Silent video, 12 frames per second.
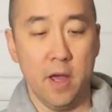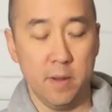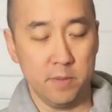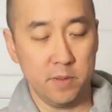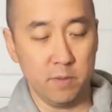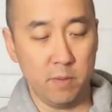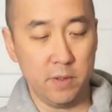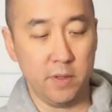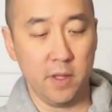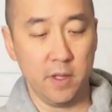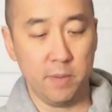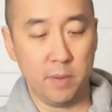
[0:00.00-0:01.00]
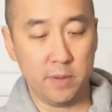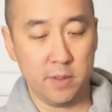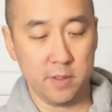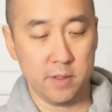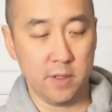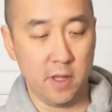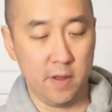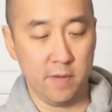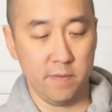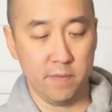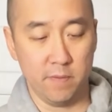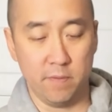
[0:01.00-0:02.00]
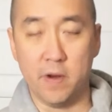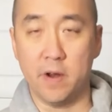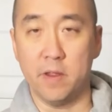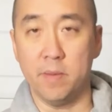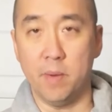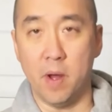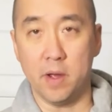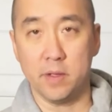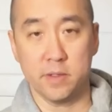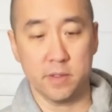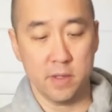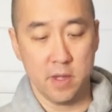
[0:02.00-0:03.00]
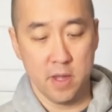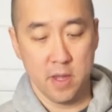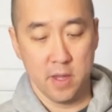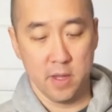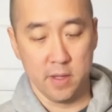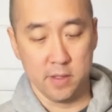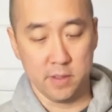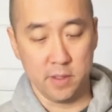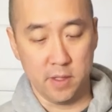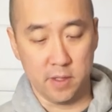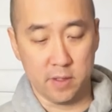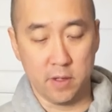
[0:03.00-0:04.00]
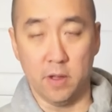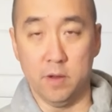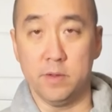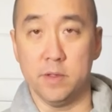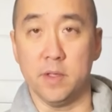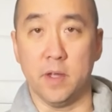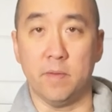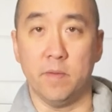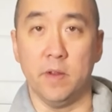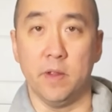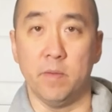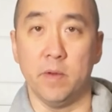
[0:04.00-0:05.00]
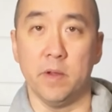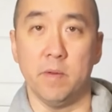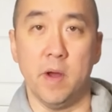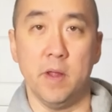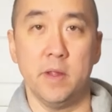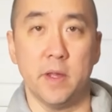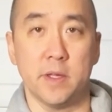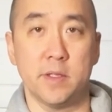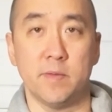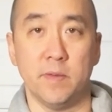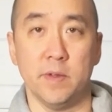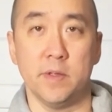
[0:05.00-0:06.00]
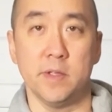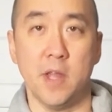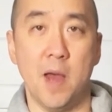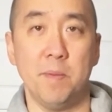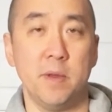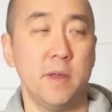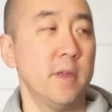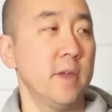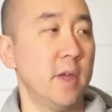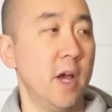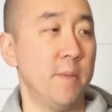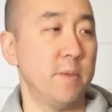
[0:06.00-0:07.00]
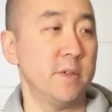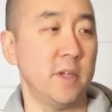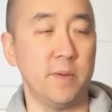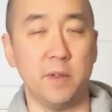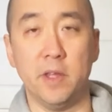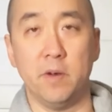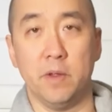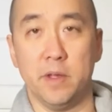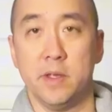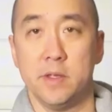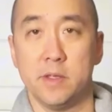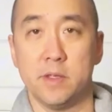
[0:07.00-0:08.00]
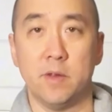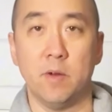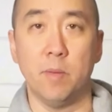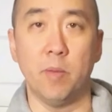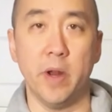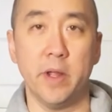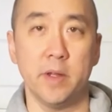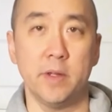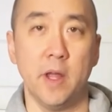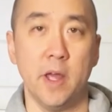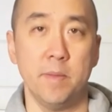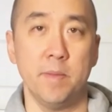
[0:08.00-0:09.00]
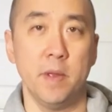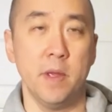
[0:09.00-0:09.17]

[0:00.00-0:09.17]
So the one thing about this glove right out of the box is it closes like really well. Like it's really snappy. There's like literally zero break-in time.